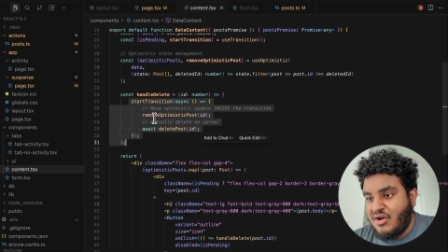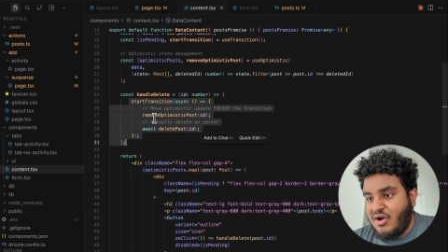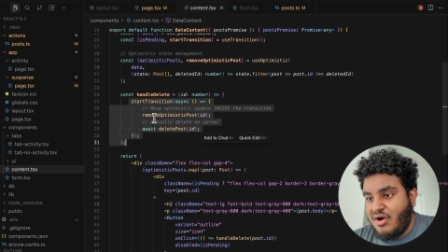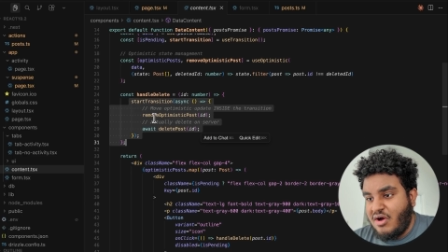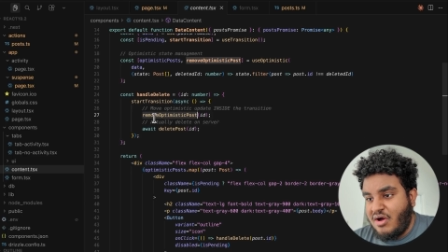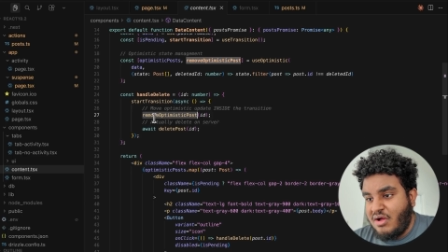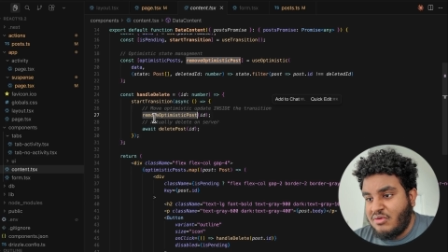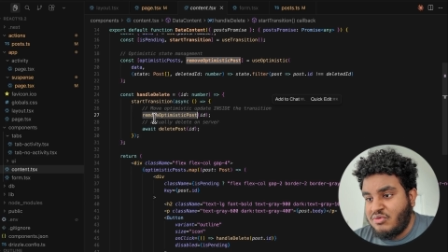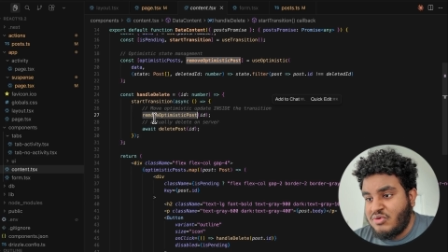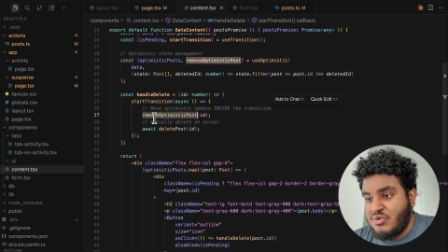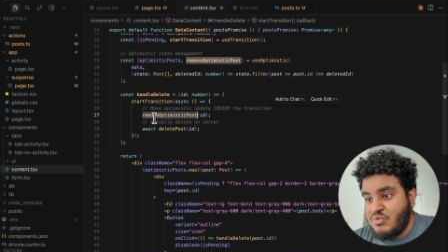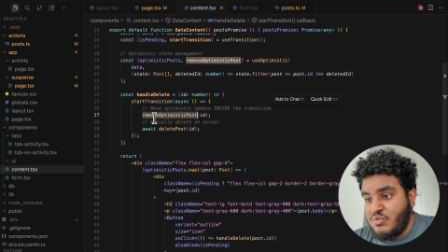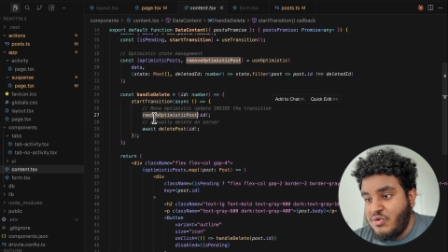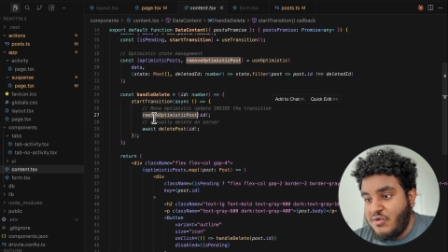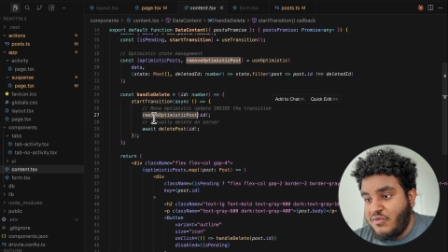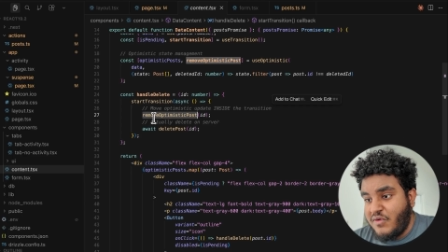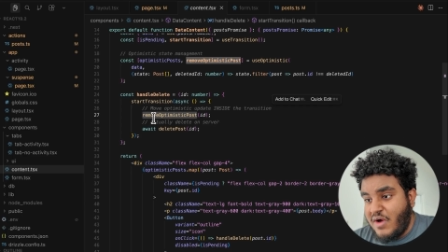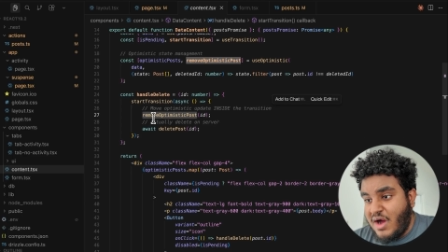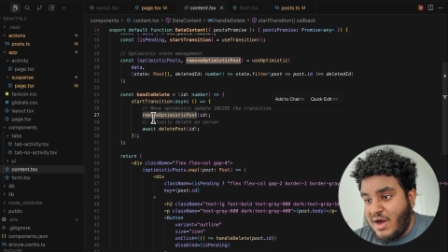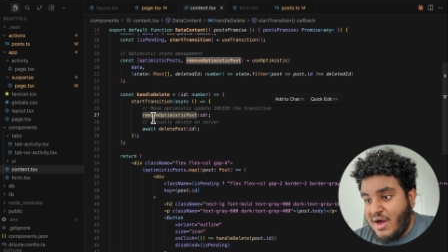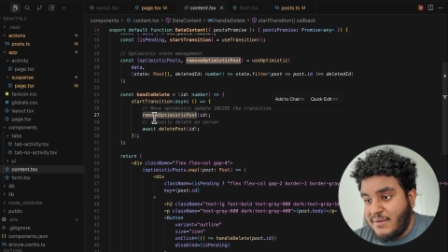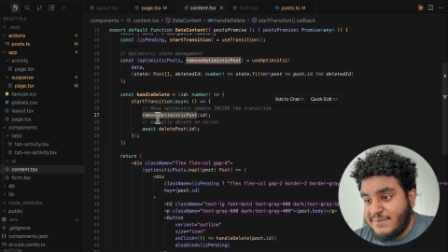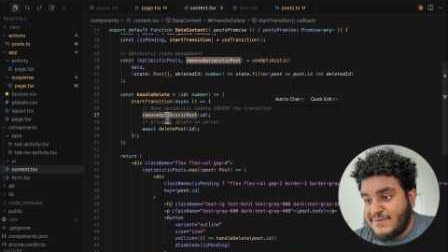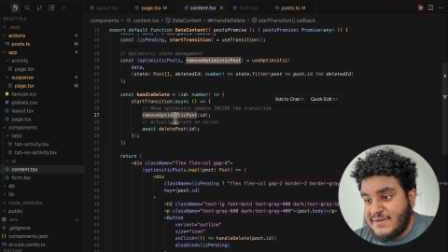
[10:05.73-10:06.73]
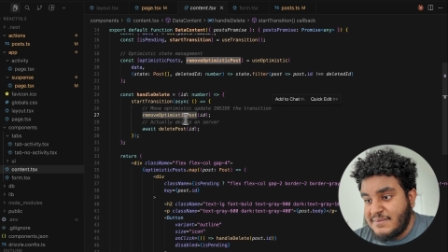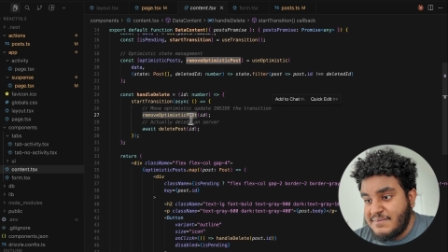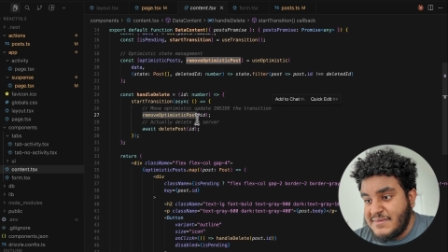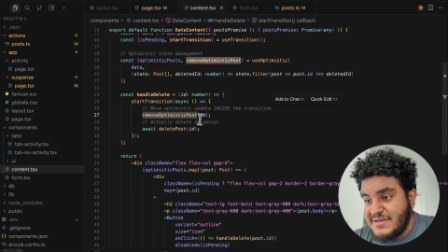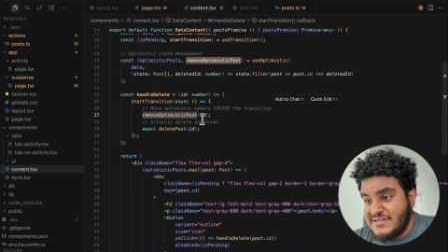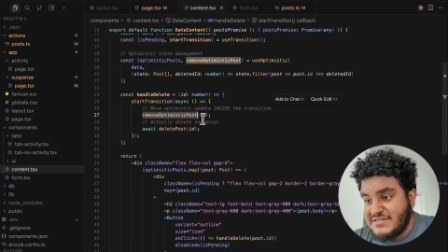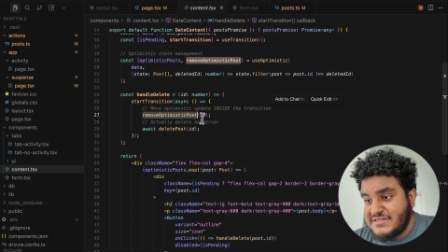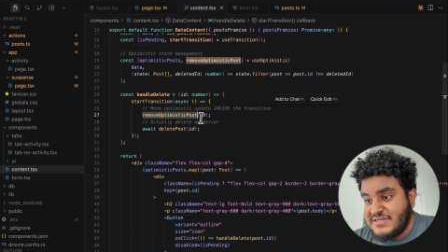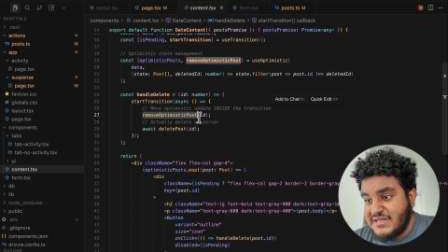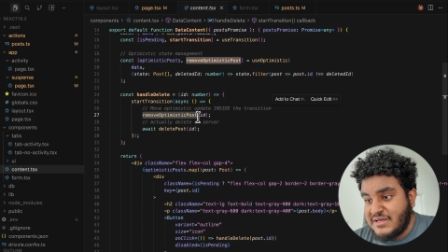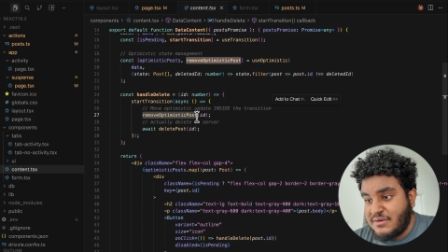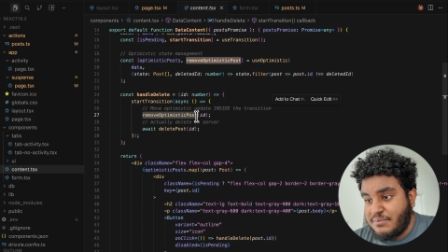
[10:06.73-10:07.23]
call
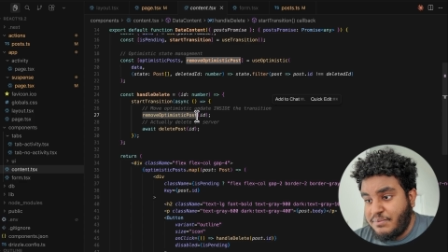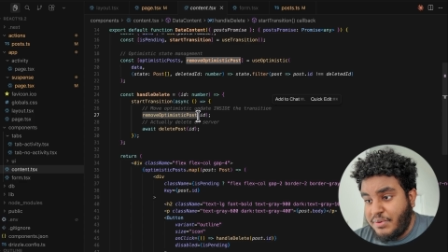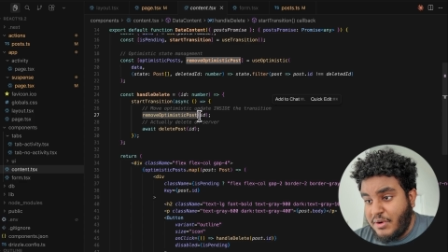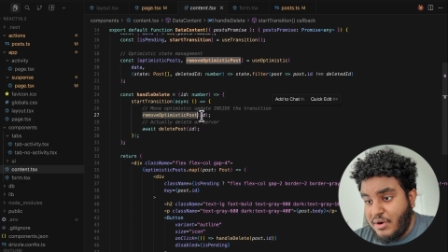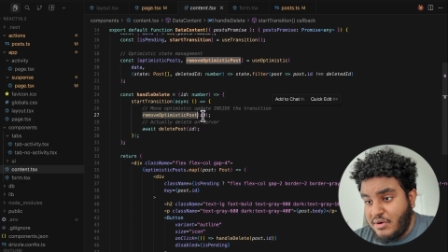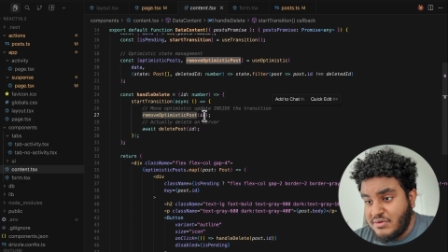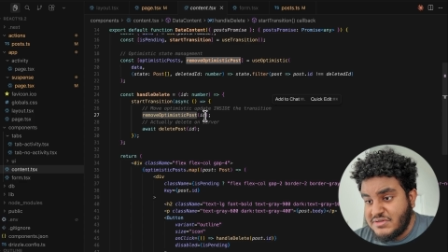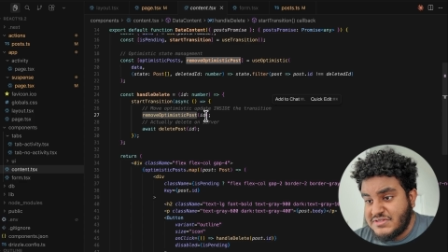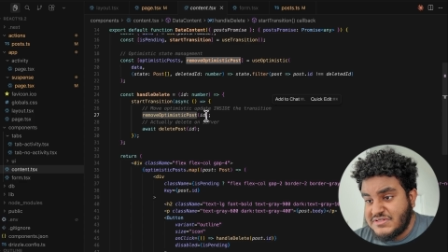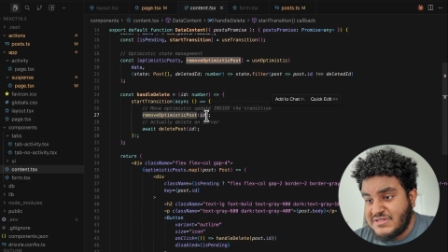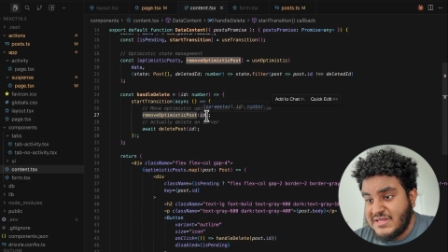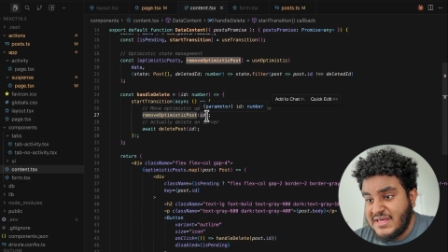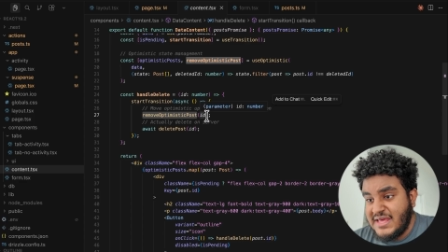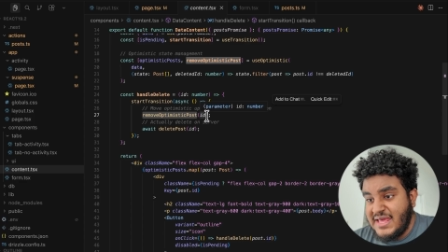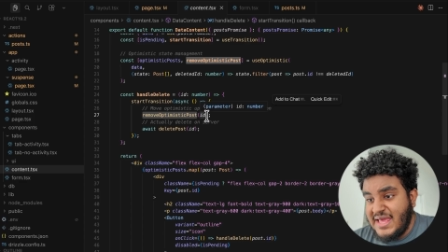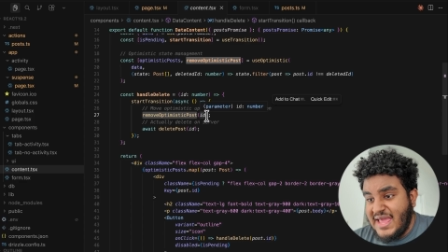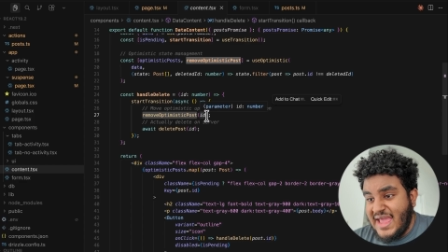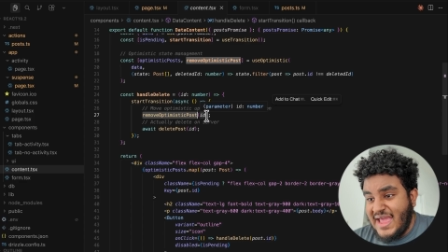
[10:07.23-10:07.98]
removeOptimisticPost,